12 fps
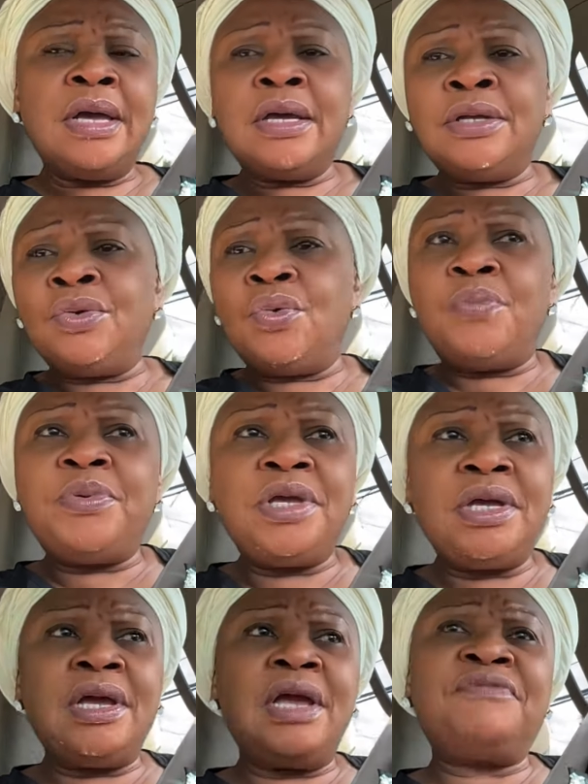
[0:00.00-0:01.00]
You will
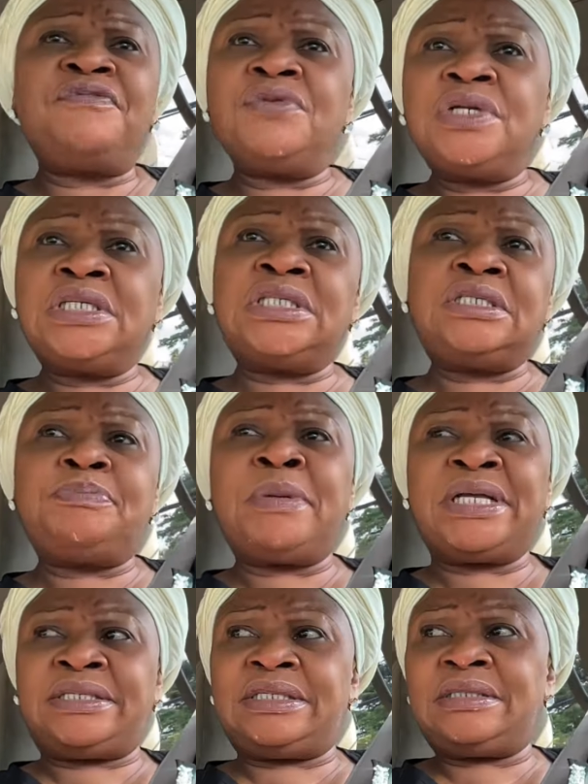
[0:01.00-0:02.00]
be a foolish
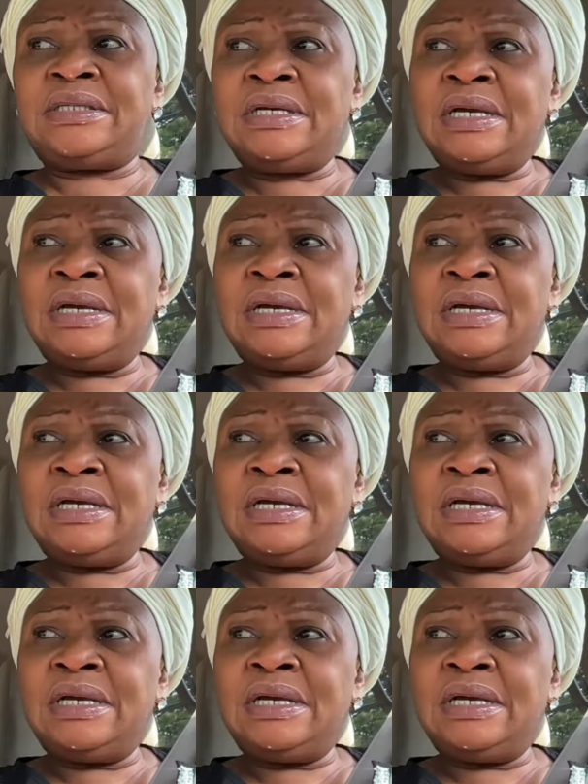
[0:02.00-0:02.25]
person